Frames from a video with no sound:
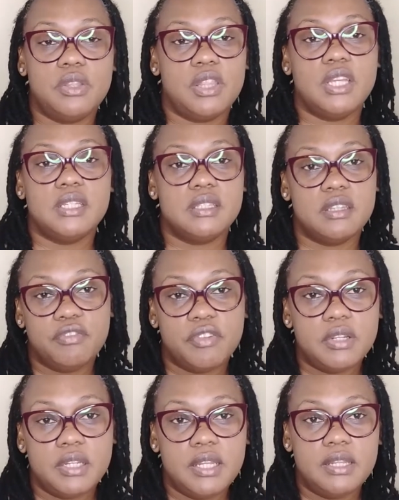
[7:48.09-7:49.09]
things
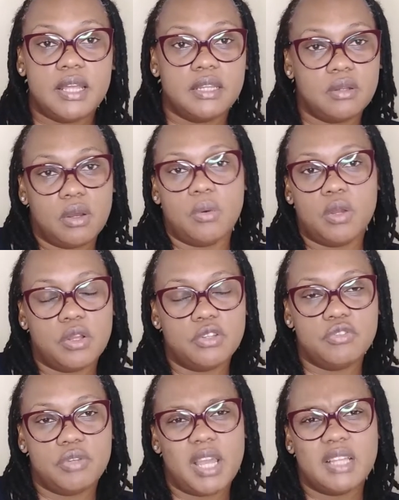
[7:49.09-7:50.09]
differently than our
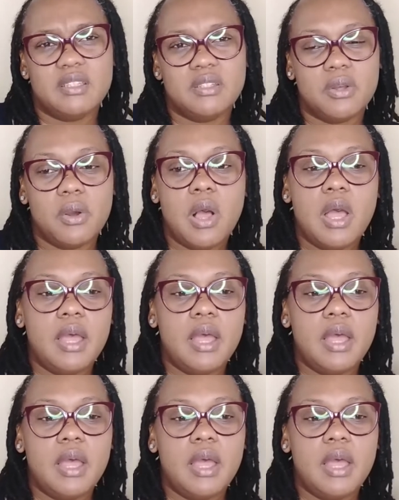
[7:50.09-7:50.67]
country. And so